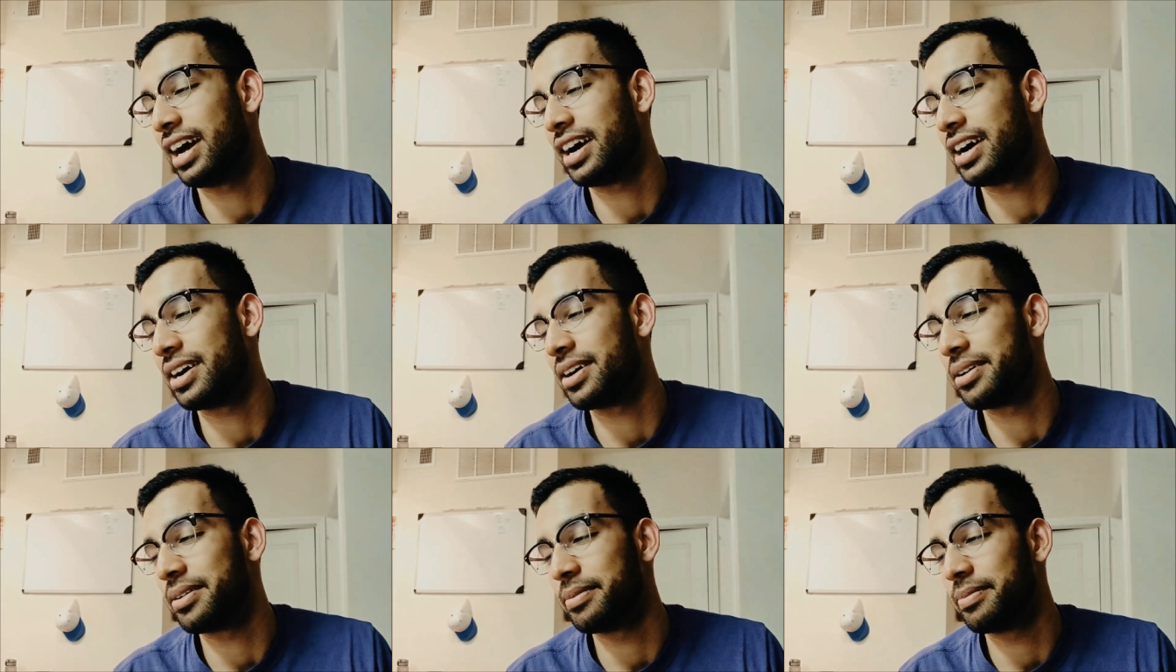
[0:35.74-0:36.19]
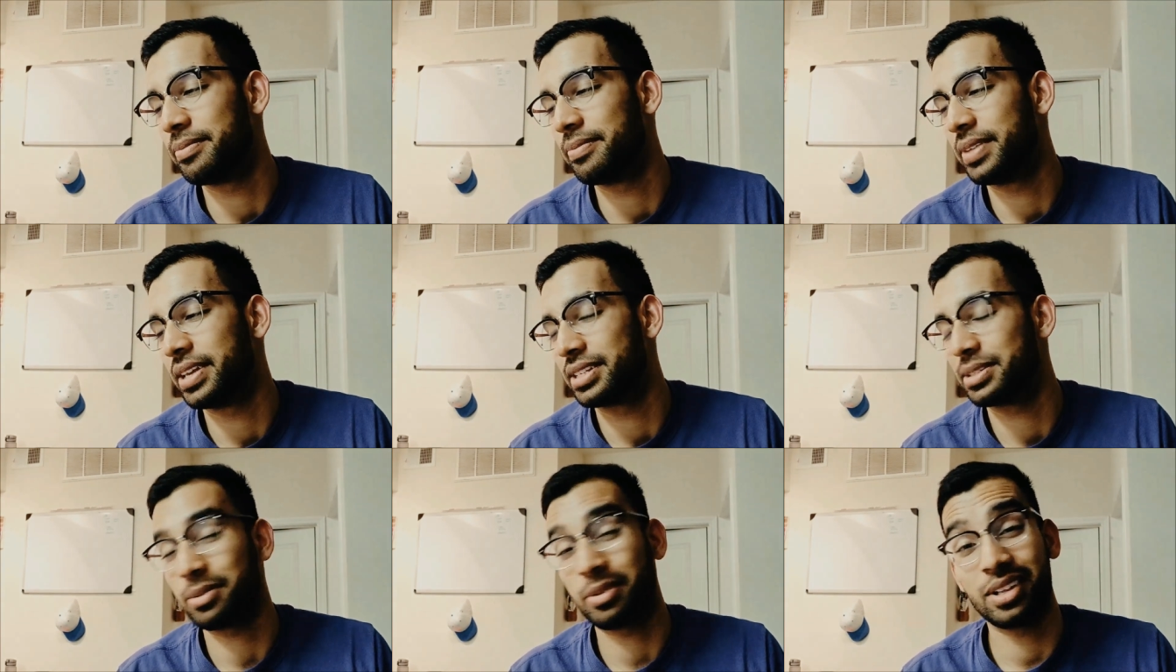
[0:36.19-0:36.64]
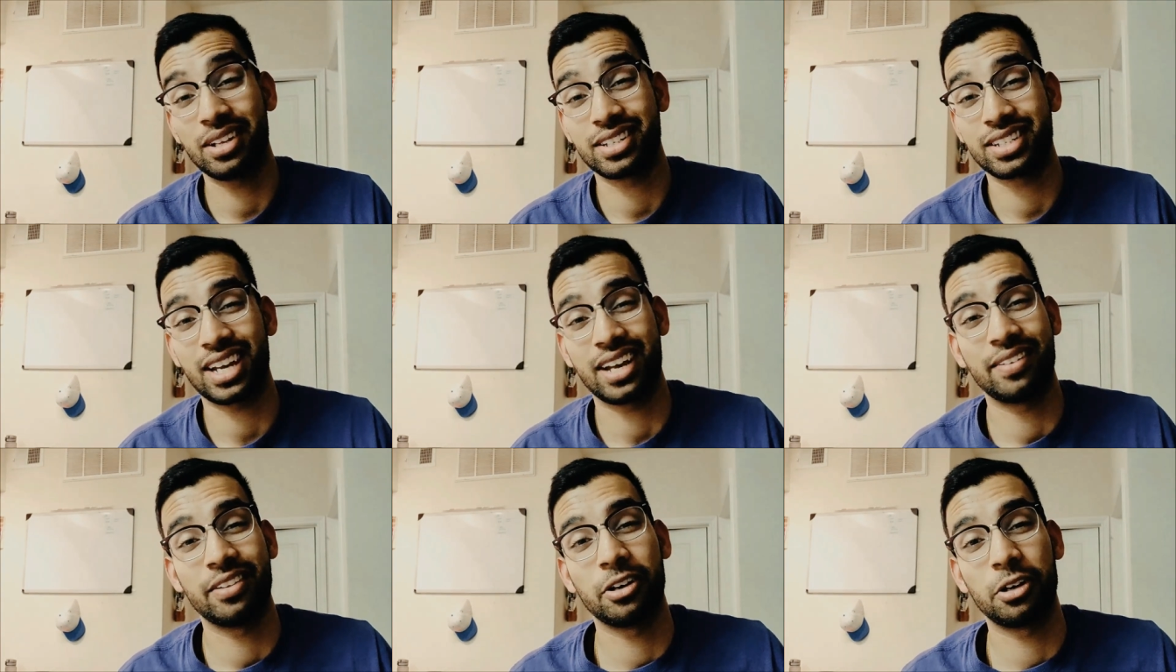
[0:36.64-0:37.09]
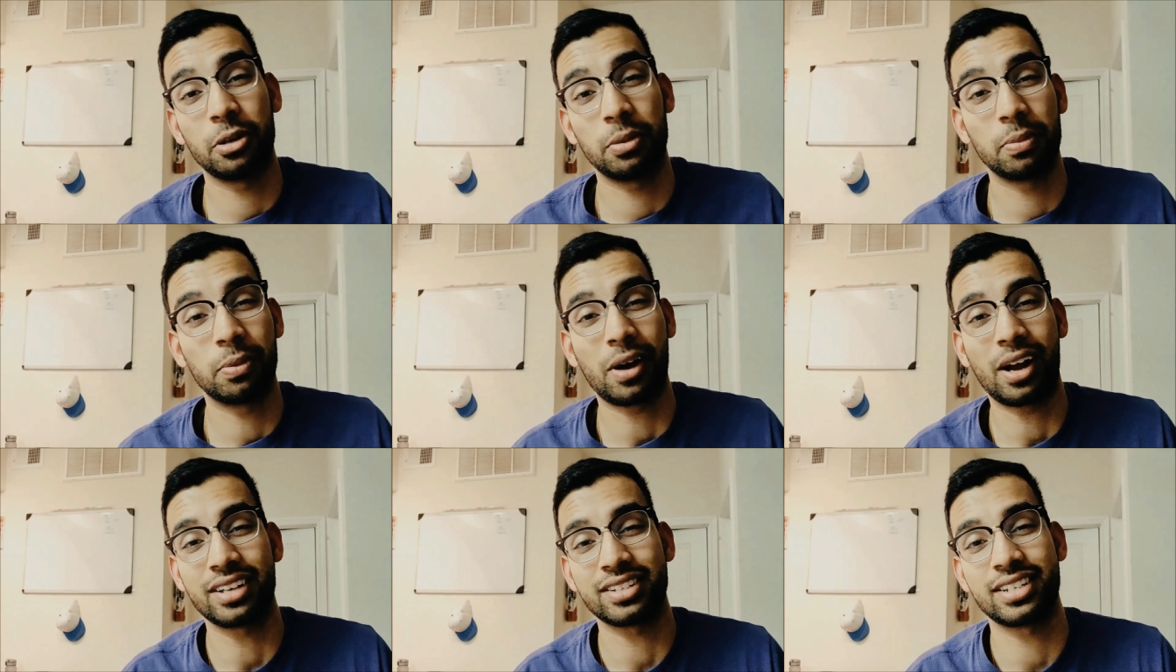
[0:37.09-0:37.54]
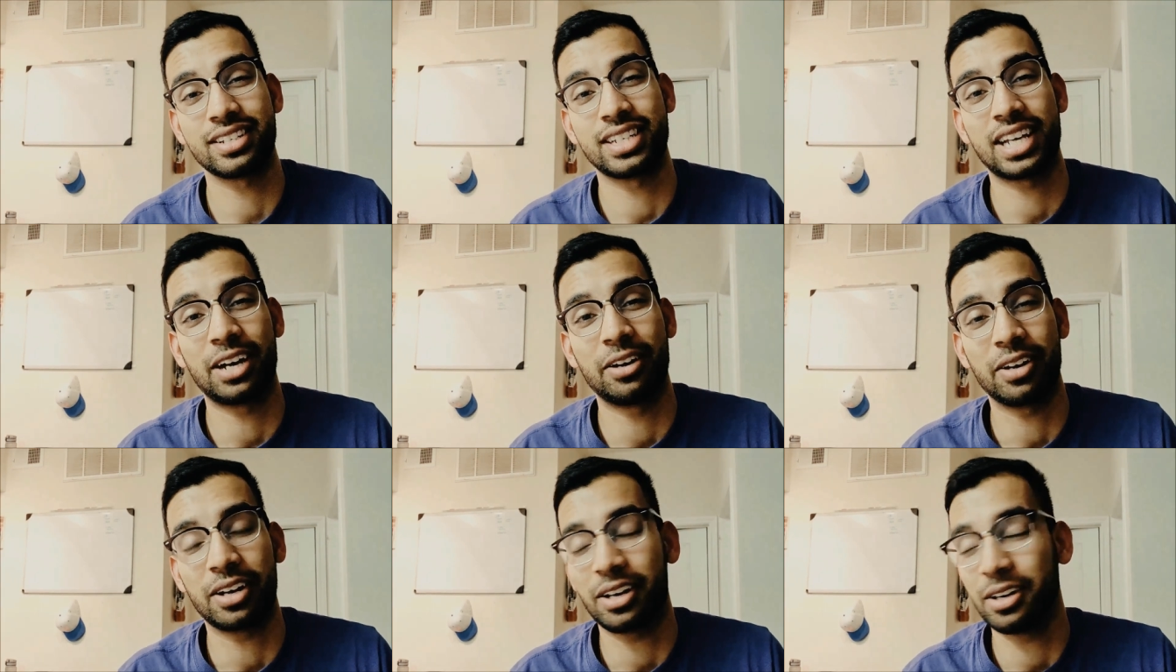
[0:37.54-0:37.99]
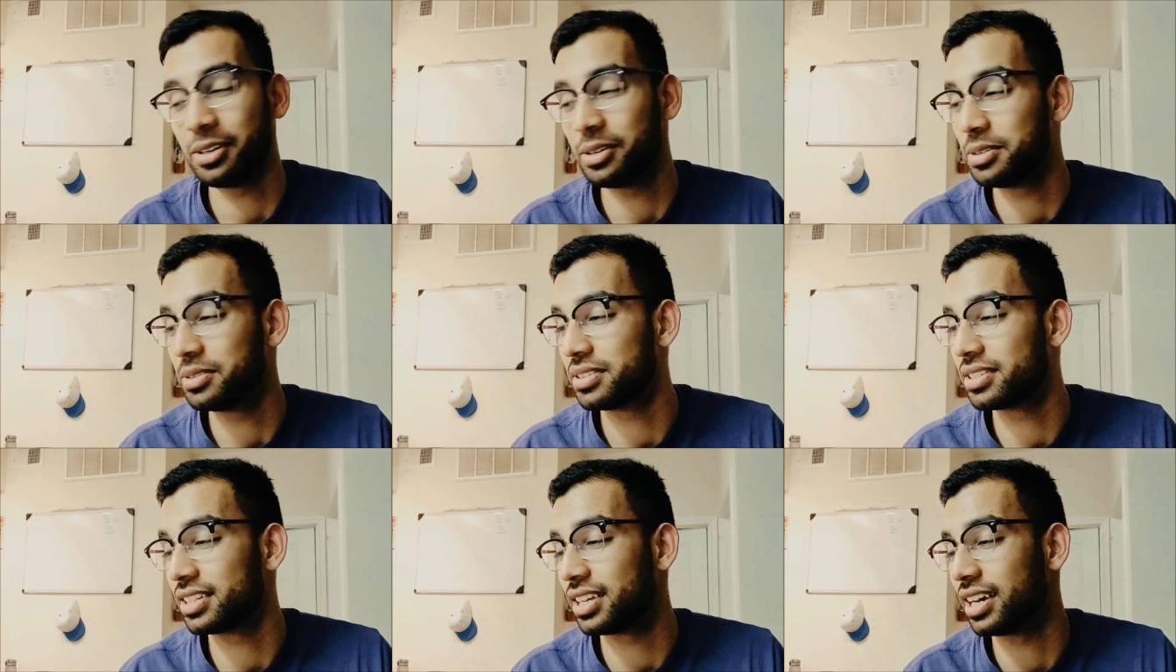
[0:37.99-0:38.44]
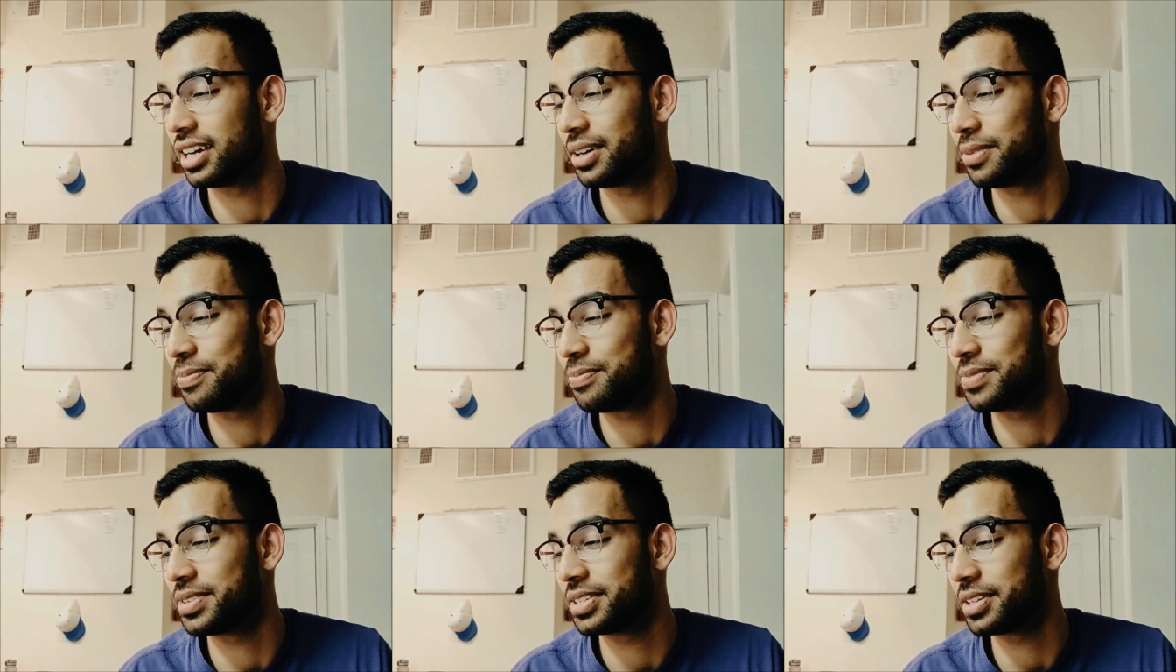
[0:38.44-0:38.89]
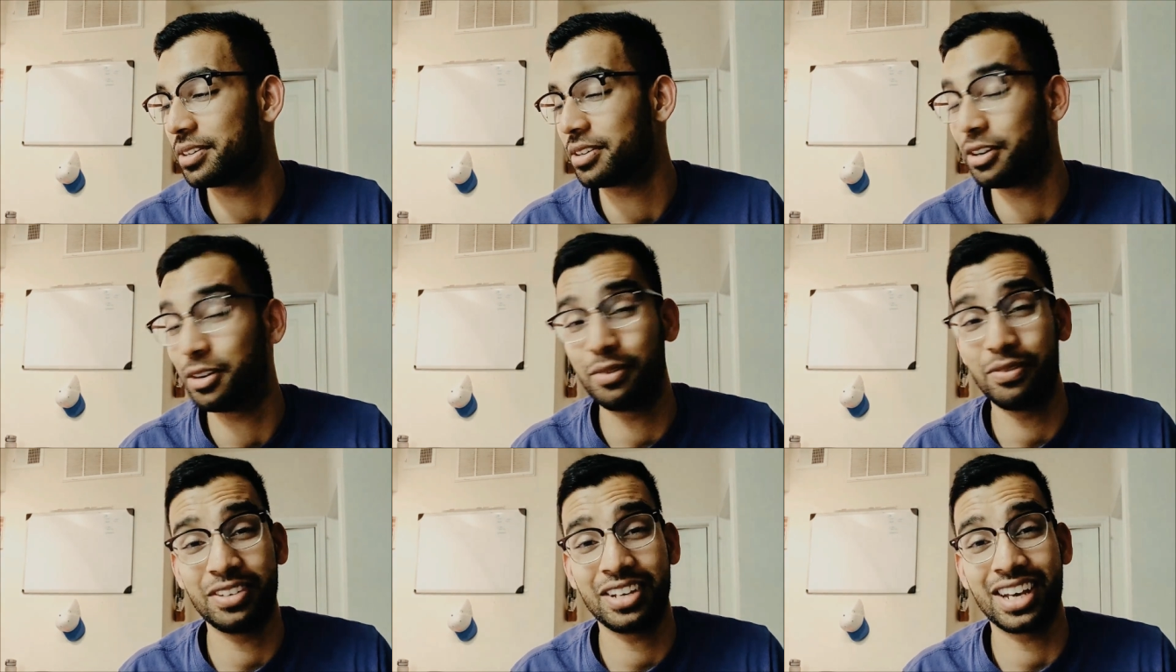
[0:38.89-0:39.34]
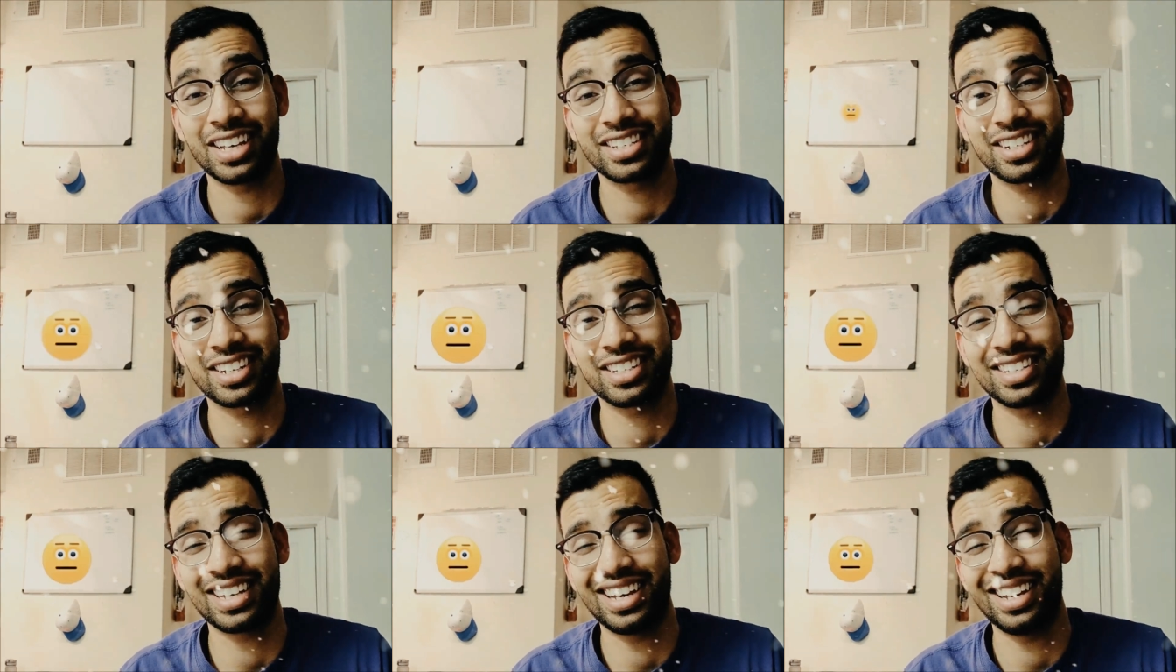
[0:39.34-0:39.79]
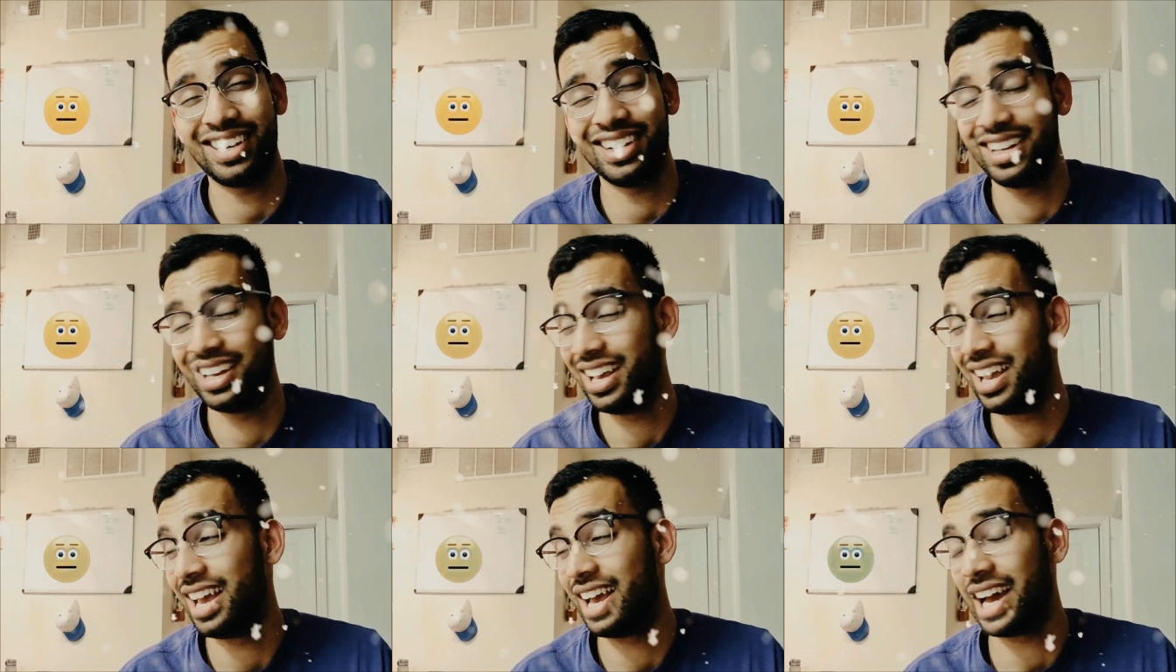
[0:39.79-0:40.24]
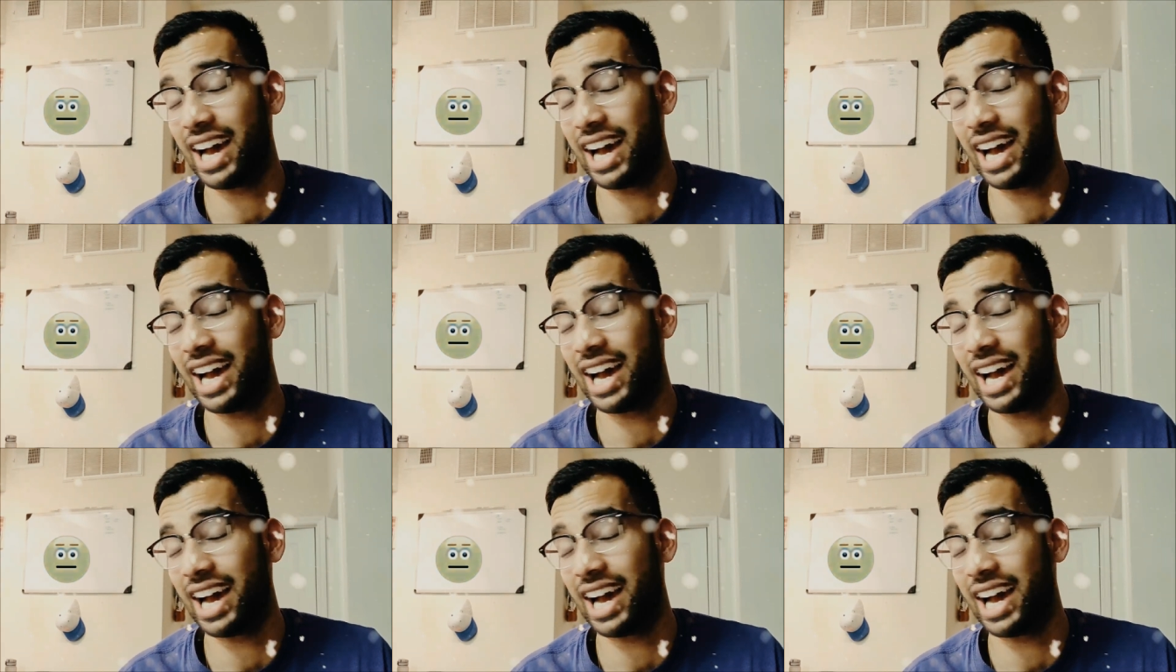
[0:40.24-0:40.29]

um, as well as kind of the whole process, how it goes. Um, so, hopefully, you guys are excited.